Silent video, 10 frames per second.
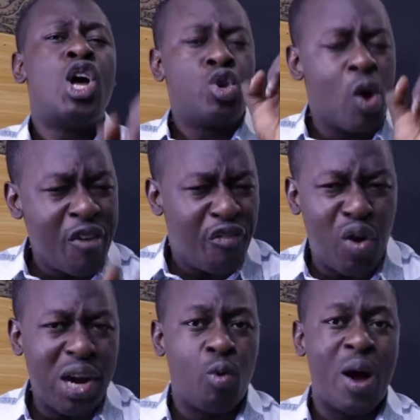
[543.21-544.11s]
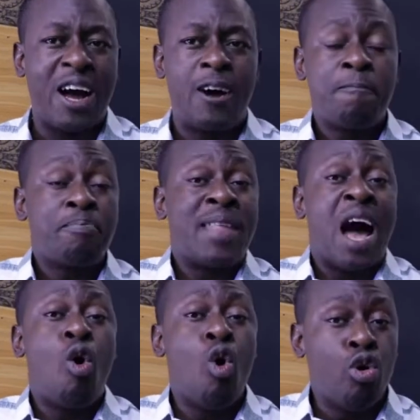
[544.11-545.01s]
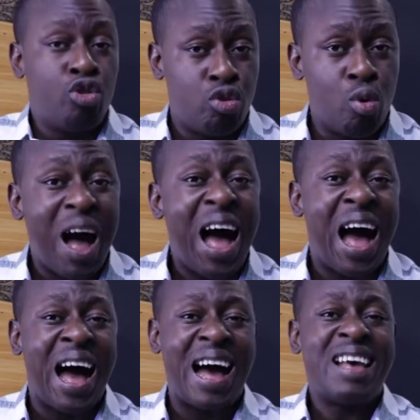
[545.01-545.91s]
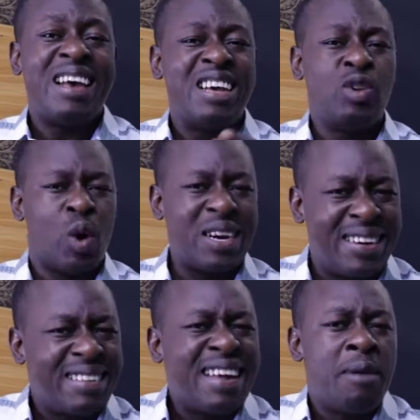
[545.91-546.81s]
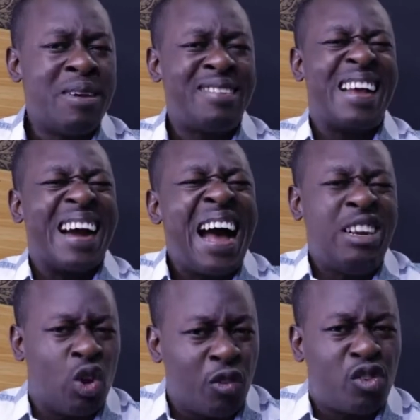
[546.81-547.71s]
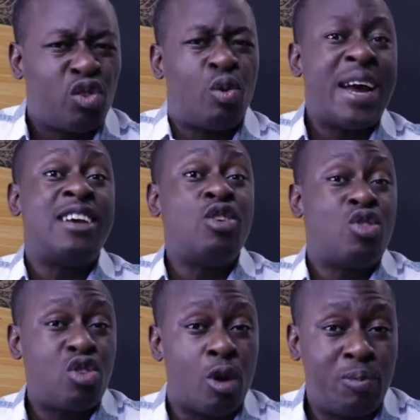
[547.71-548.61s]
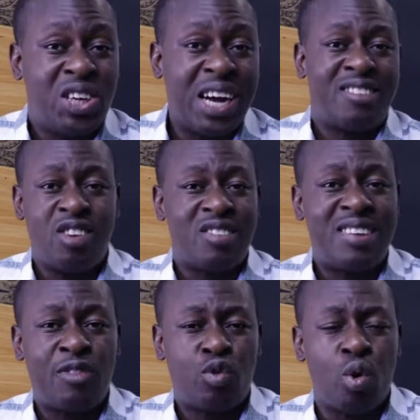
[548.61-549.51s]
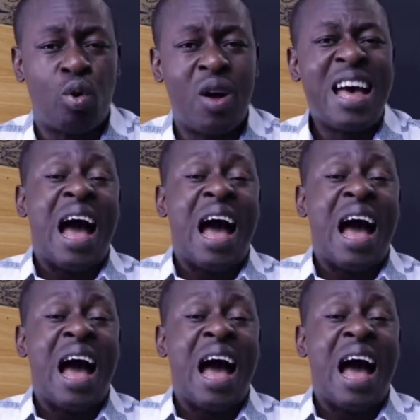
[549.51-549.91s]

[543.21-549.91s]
Knowing fully well that who you are is what determines the kind of training you subject yourself to